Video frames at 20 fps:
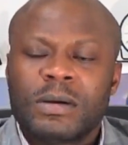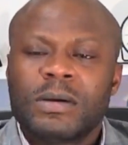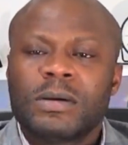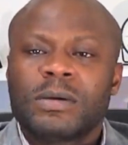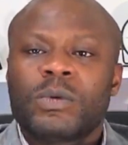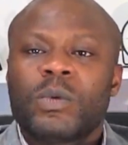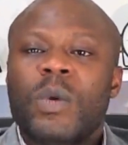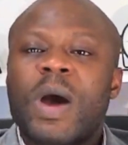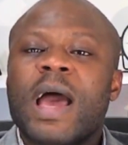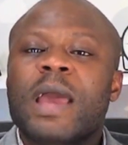
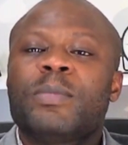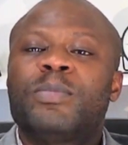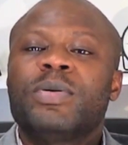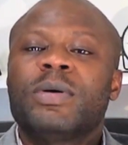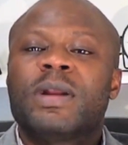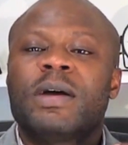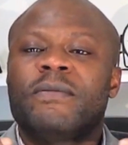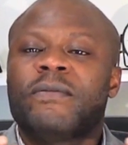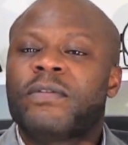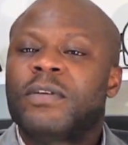Why
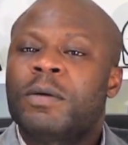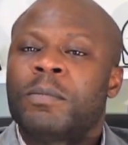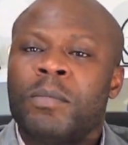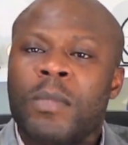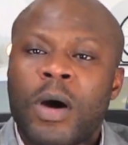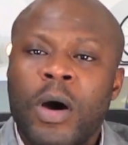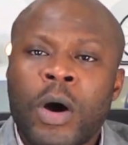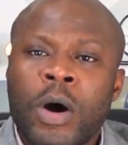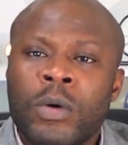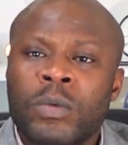put up for
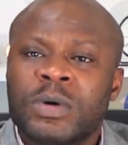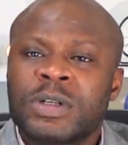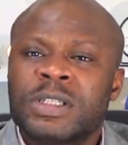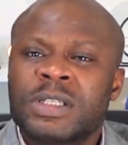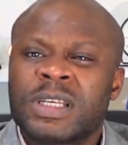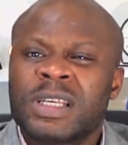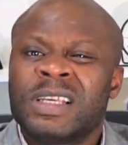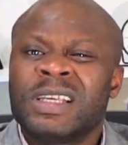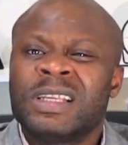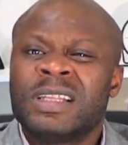tomorrow
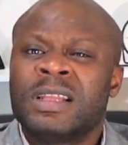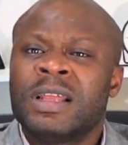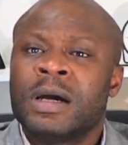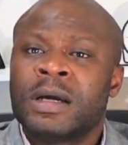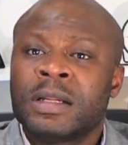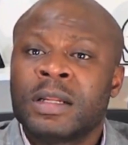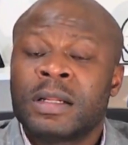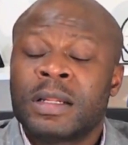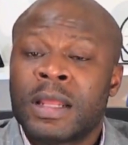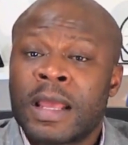what you can get
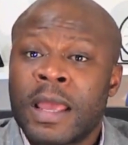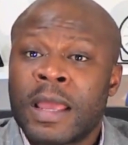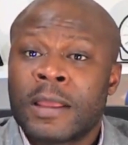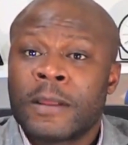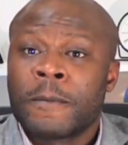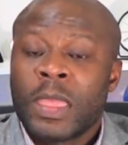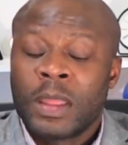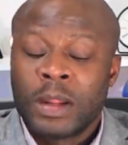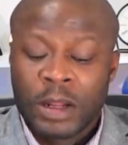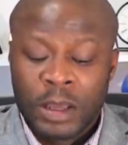done
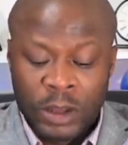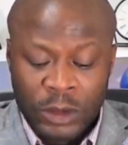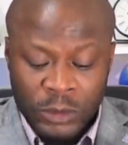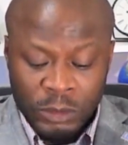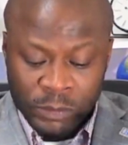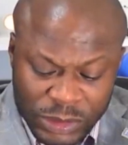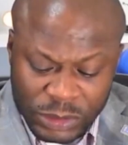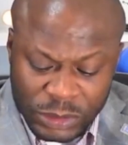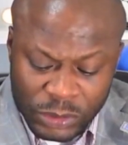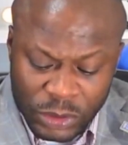today, you
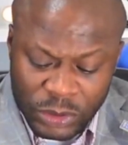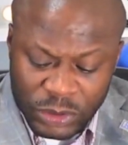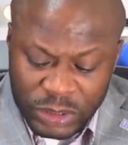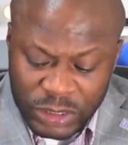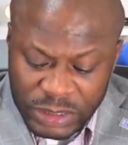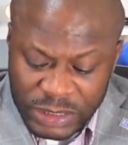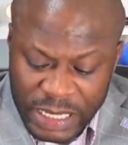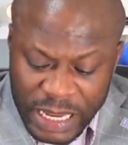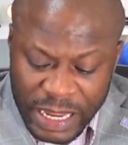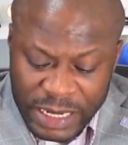know? So you
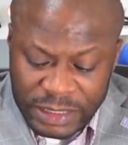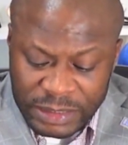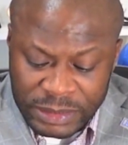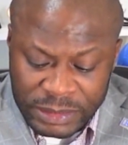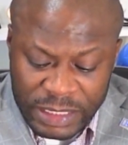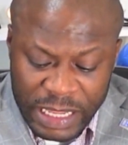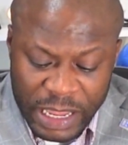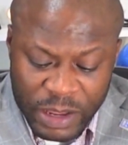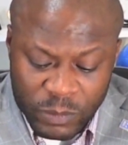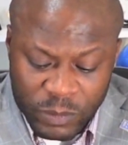just gotta
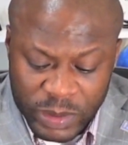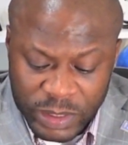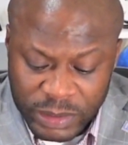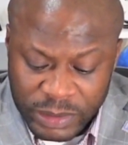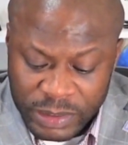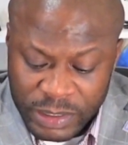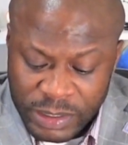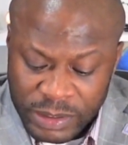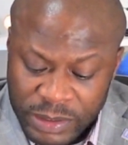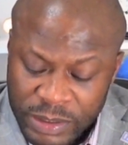stay
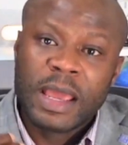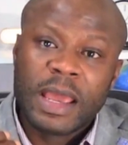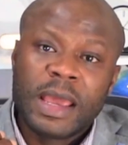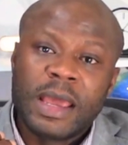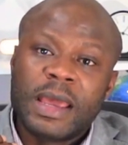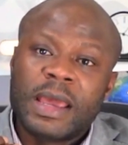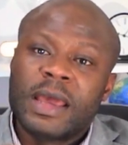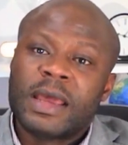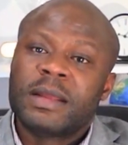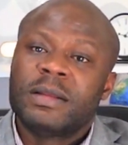with it
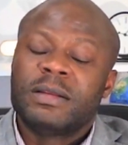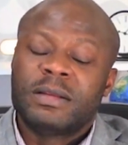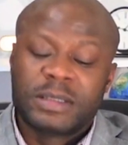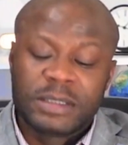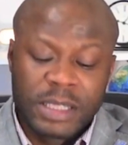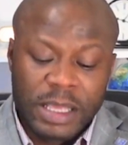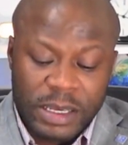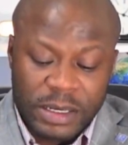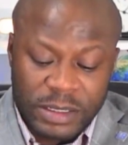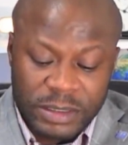and
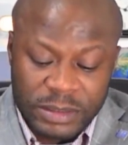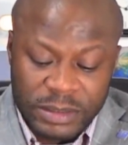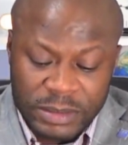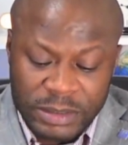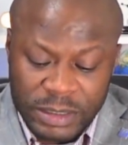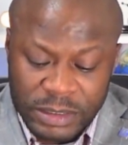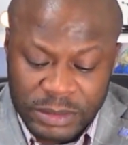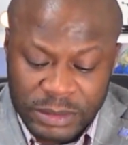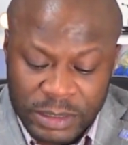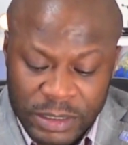stay
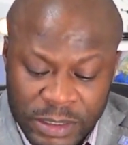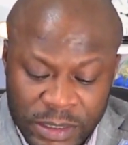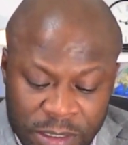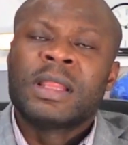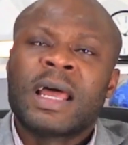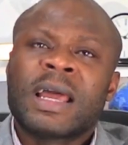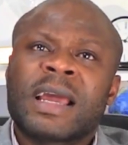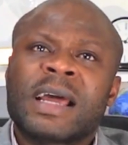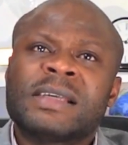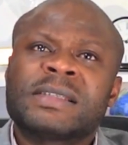consistent.
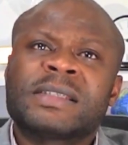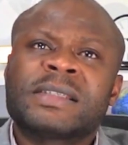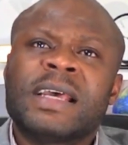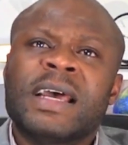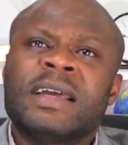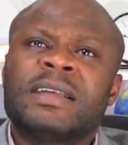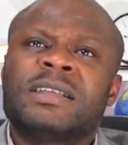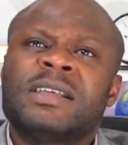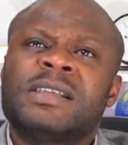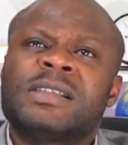Like I
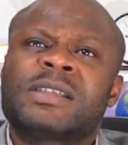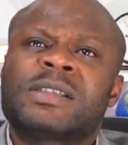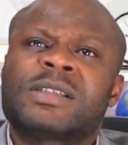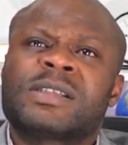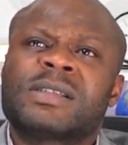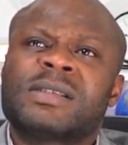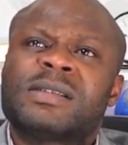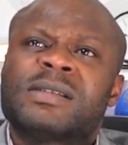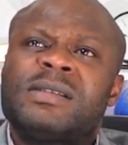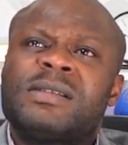said,
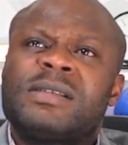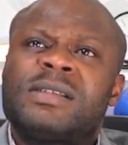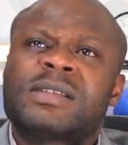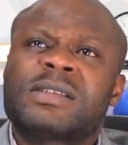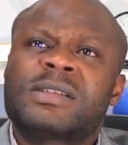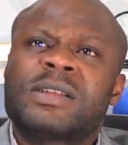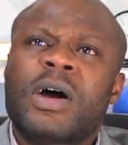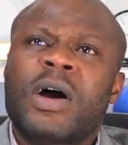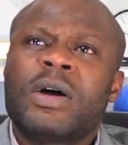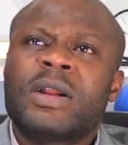just
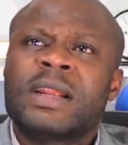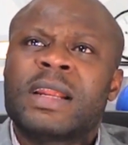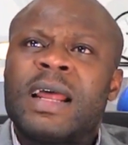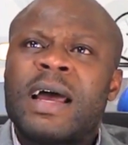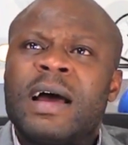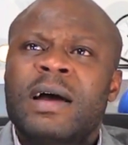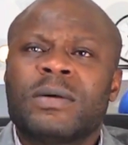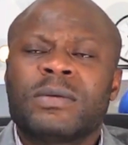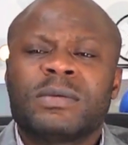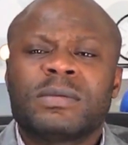starting
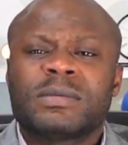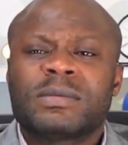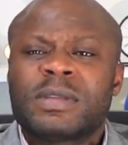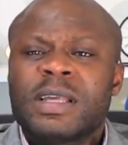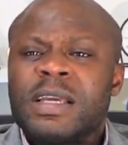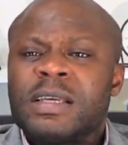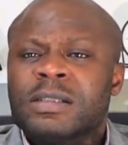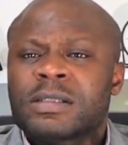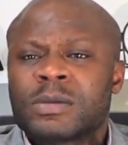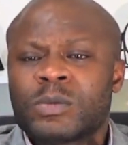out,
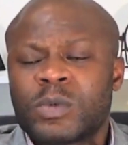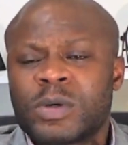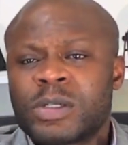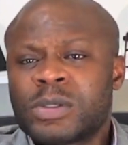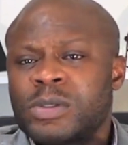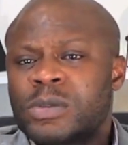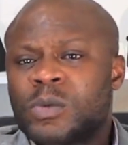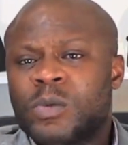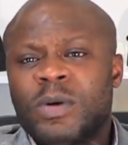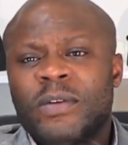things
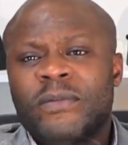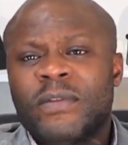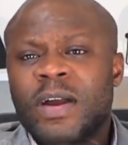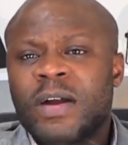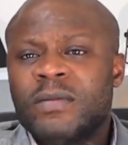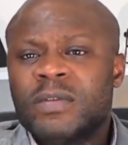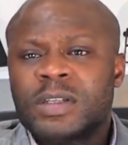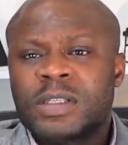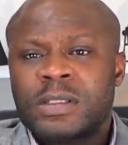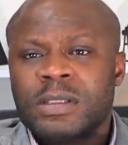were
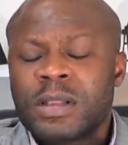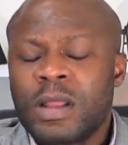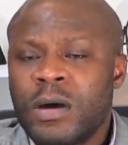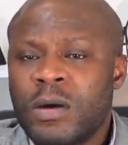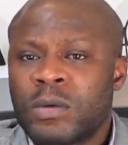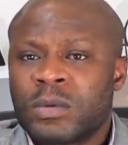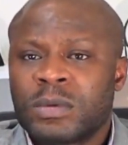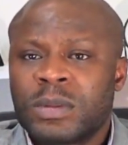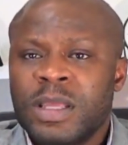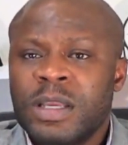very
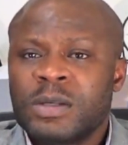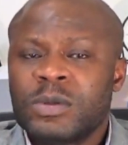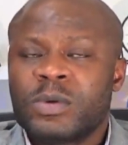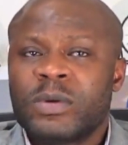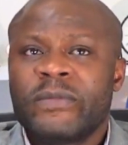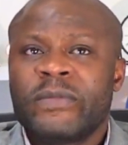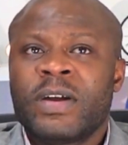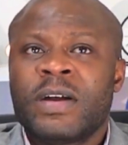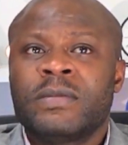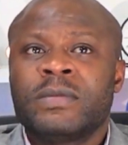slow. Things
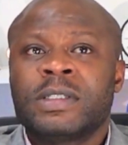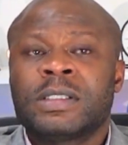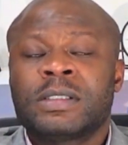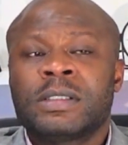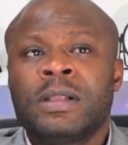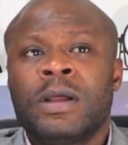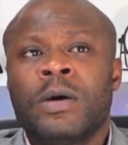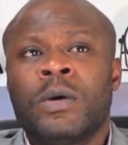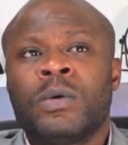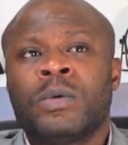were very
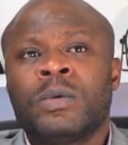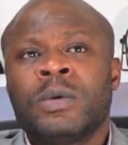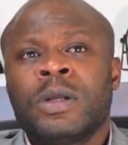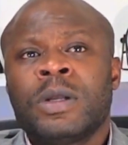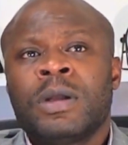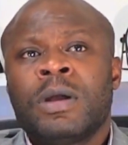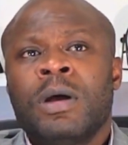slow.